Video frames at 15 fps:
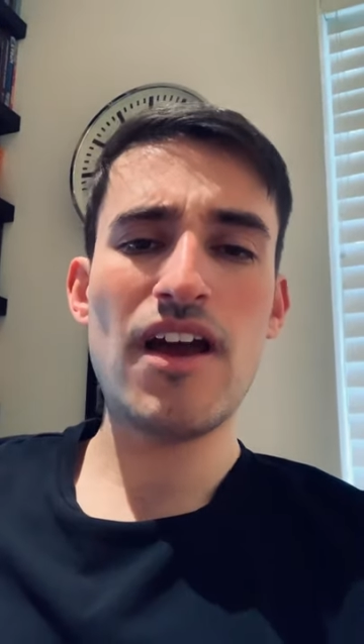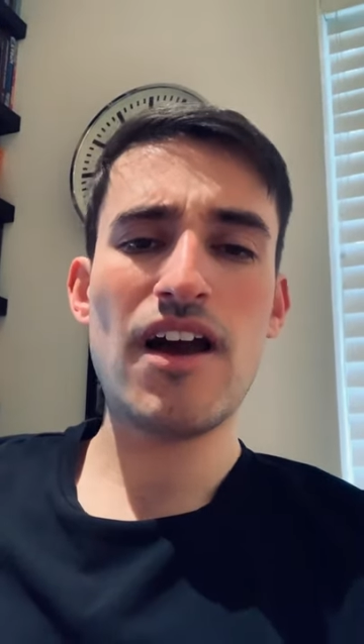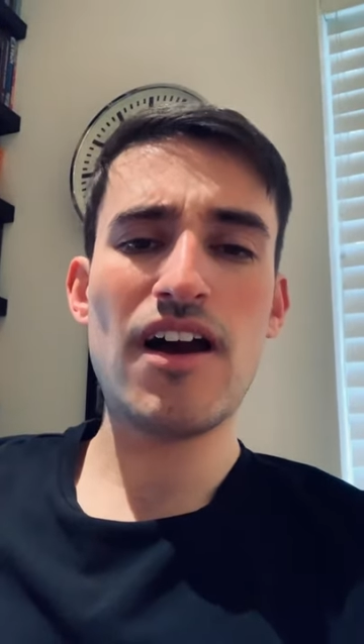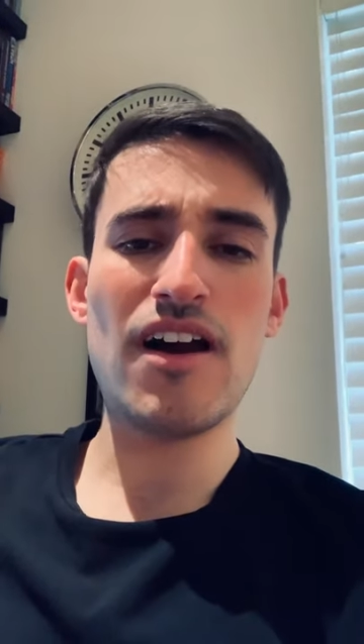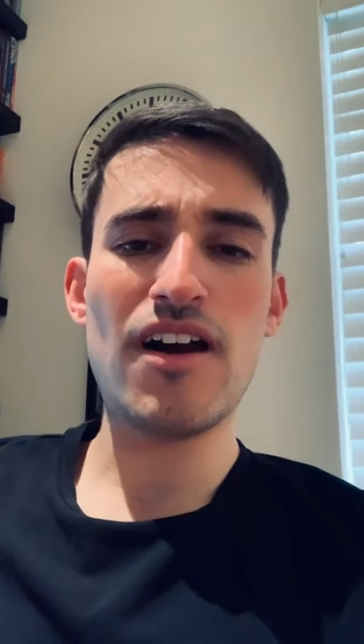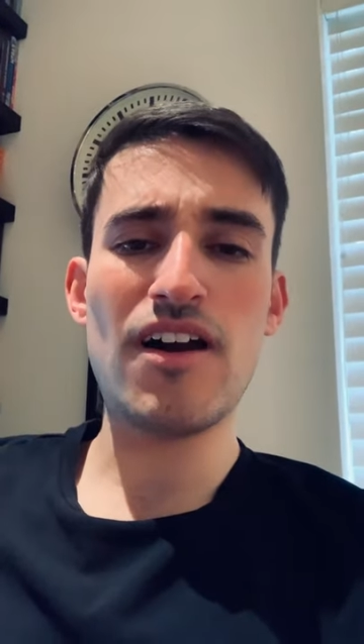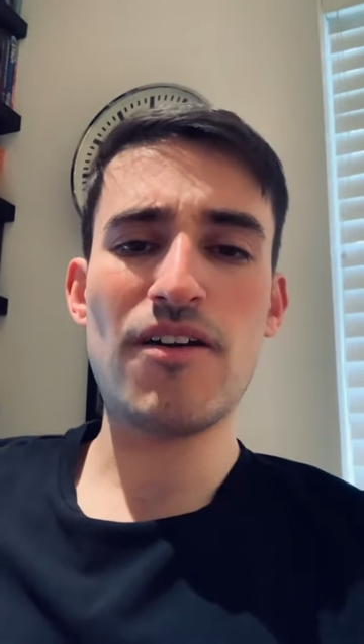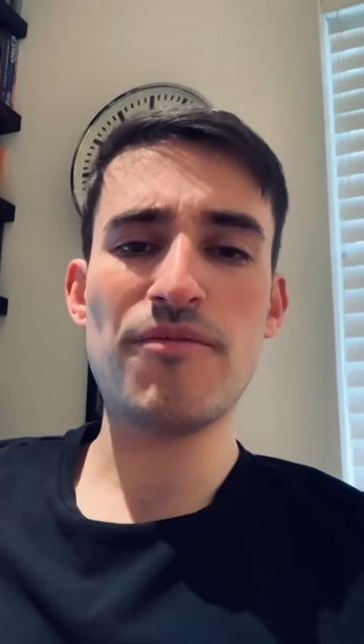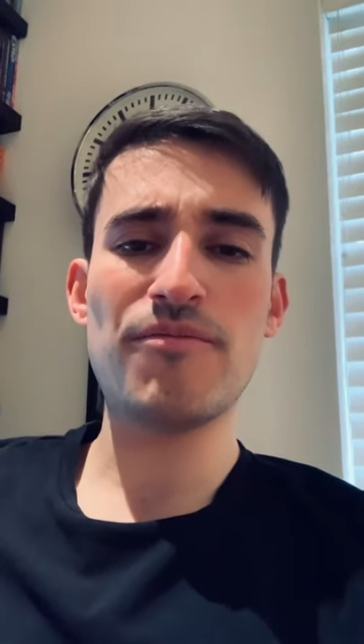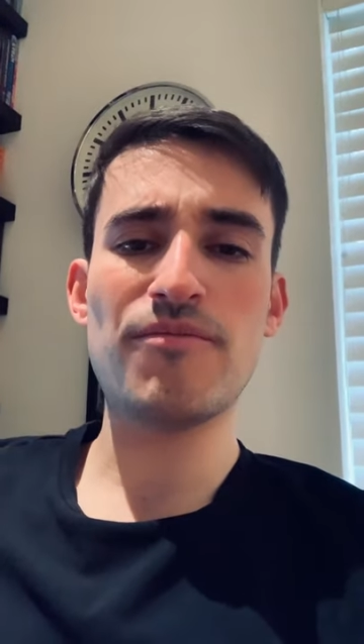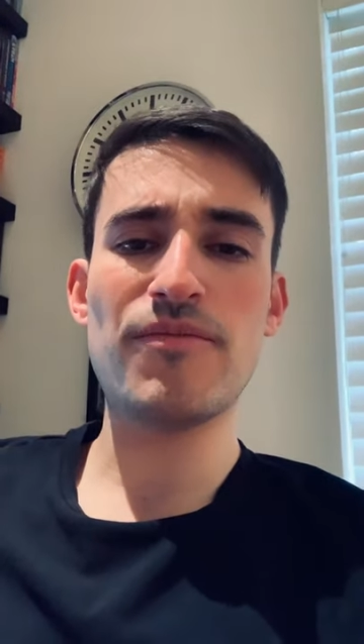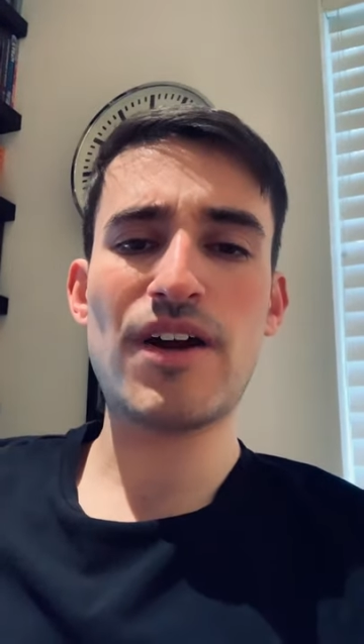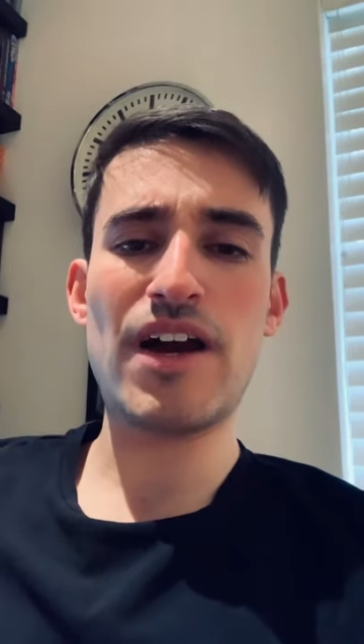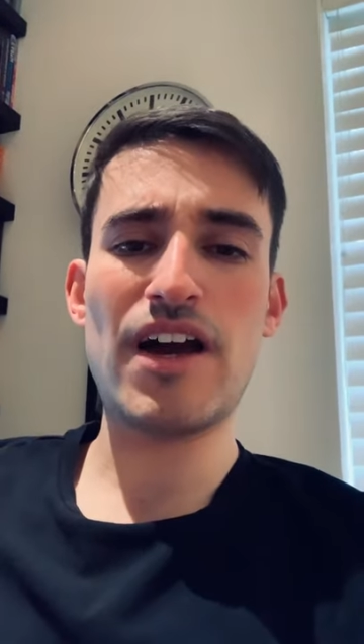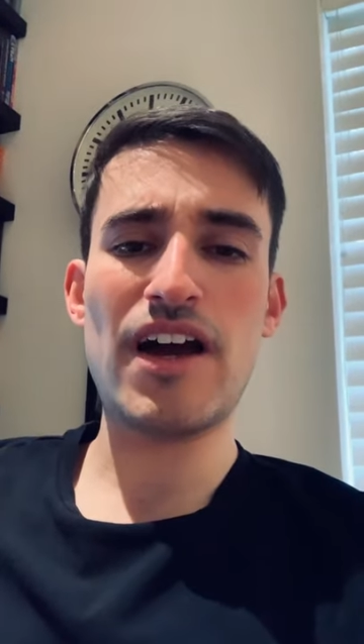
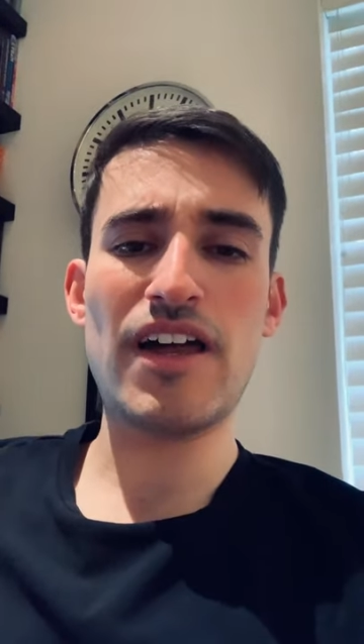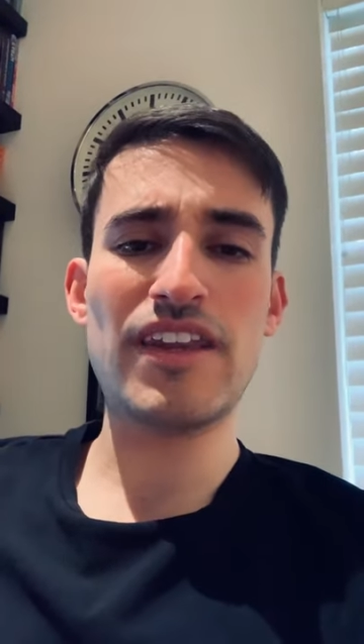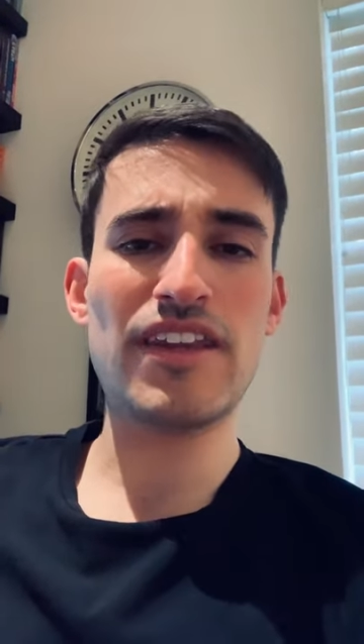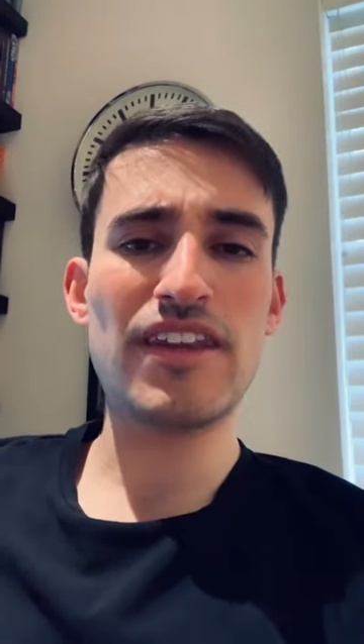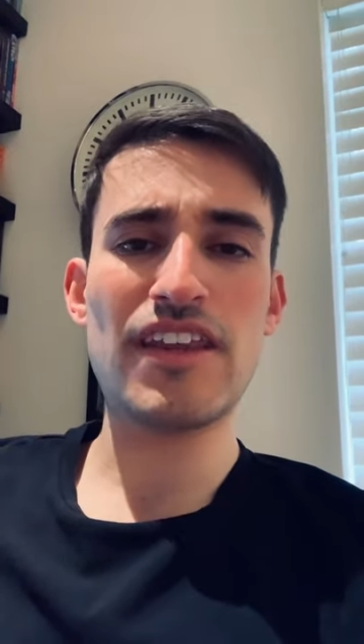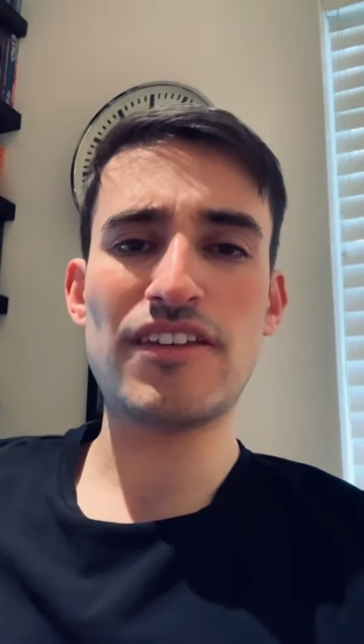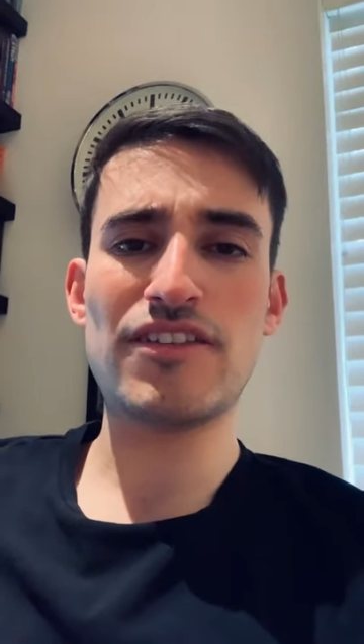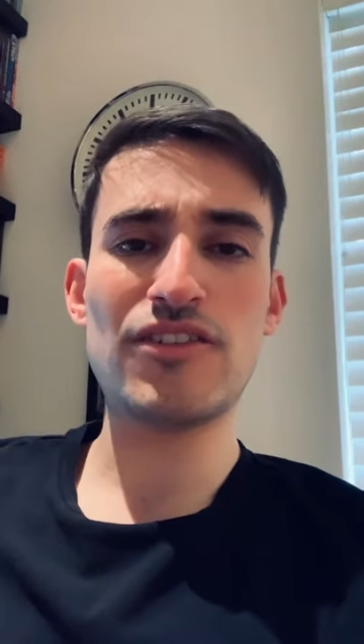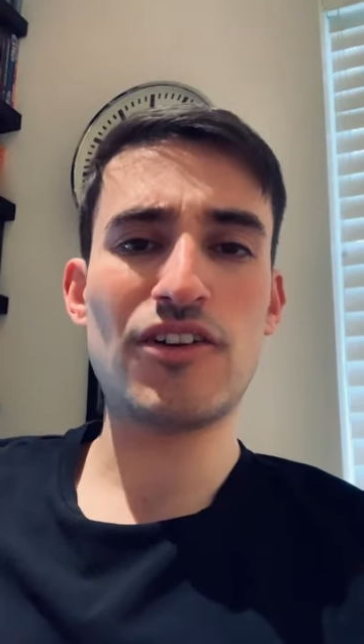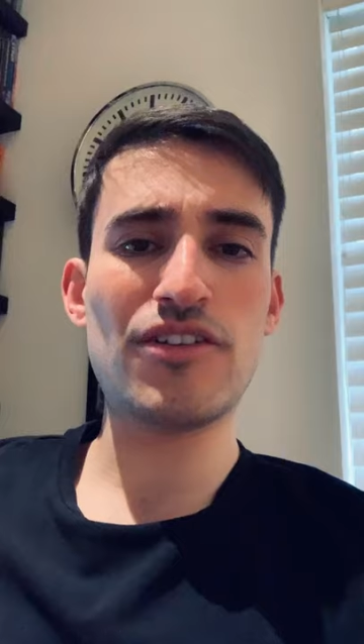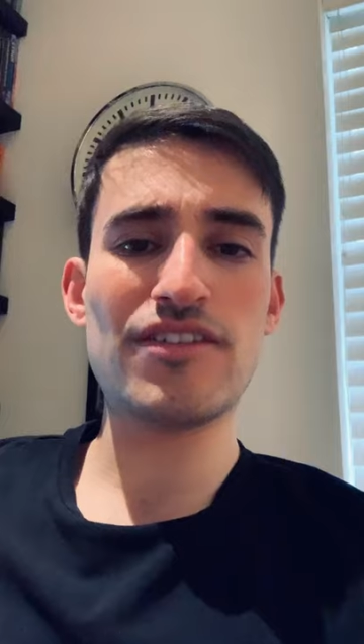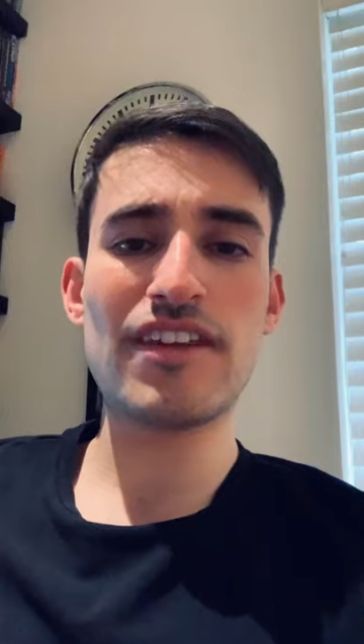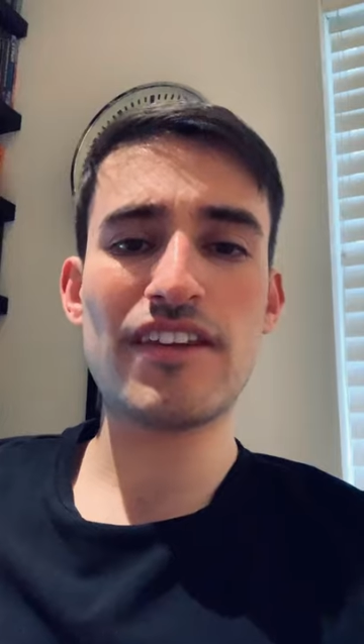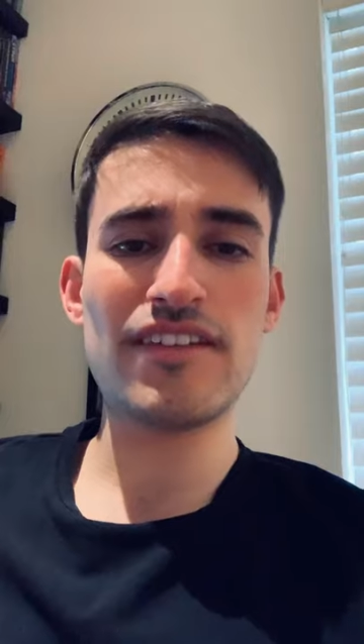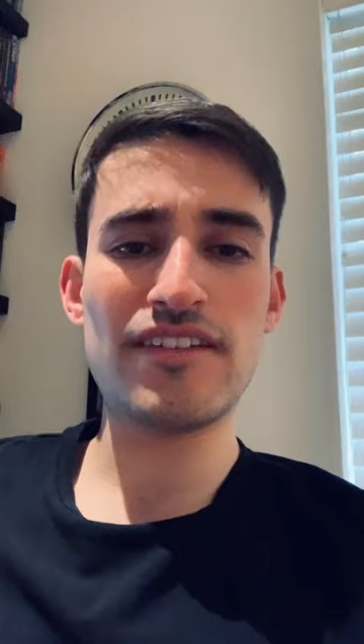and that's not
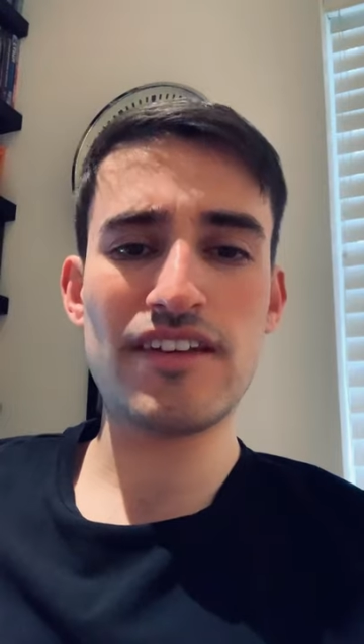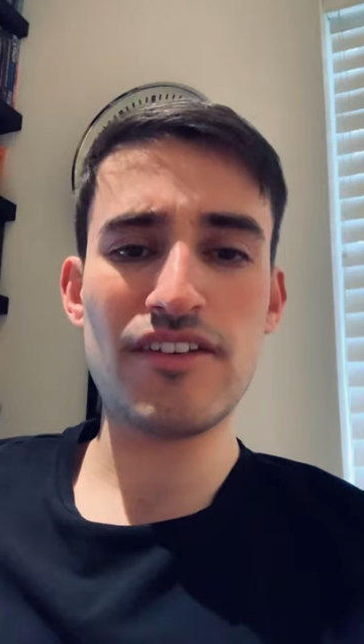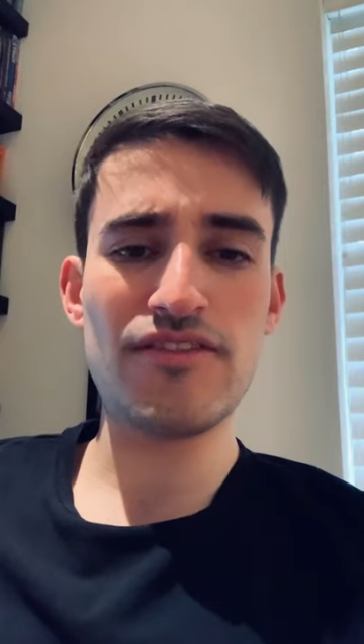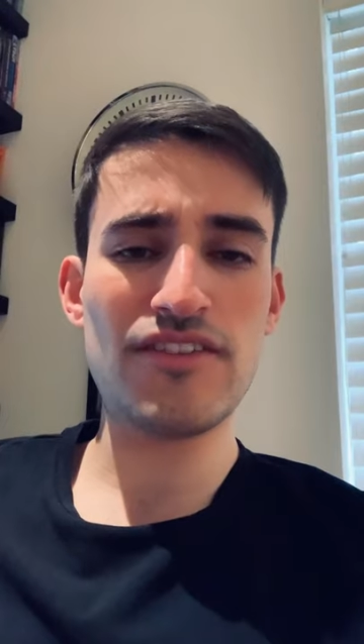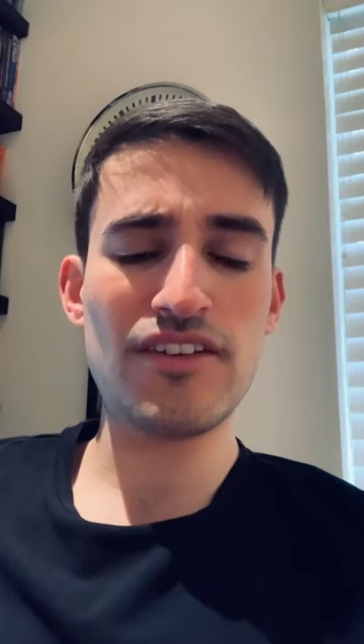sensitive